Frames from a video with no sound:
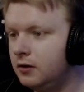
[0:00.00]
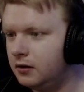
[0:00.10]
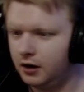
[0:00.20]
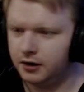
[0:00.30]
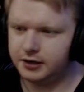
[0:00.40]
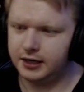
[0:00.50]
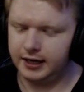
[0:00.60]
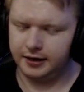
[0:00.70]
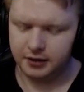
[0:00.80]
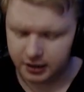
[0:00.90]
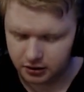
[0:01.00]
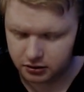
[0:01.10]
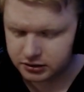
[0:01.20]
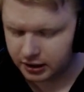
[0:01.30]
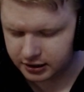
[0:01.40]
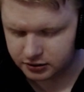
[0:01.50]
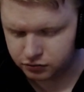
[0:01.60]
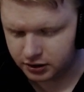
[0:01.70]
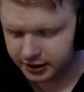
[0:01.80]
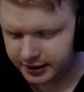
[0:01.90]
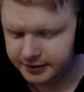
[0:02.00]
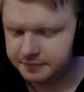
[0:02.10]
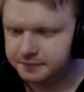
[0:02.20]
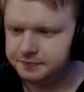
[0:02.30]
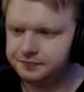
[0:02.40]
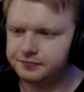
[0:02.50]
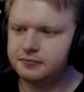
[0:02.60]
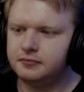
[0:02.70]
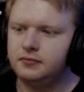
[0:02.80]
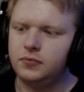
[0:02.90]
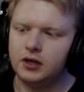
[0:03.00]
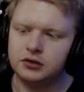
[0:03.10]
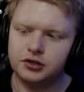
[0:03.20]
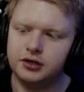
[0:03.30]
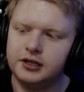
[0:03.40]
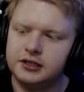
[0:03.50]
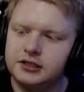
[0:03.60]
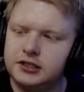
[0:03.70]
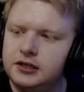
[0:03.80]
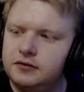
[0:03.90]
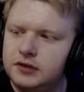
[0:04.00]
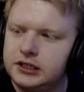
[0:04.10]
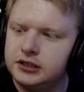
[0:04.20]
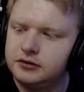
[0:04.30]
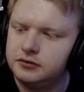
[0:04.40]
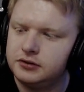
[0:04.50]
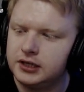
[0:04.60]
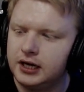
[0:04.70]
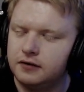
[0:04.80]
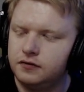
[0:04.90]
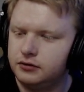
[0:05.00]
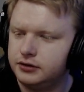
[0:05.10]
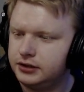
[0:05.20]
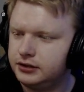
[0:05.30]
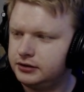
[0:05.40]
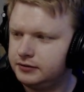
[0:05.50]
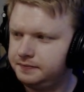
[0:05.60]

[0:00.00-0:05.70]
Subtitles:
Okay, it looks like it's working. So this is the original Dark Forces.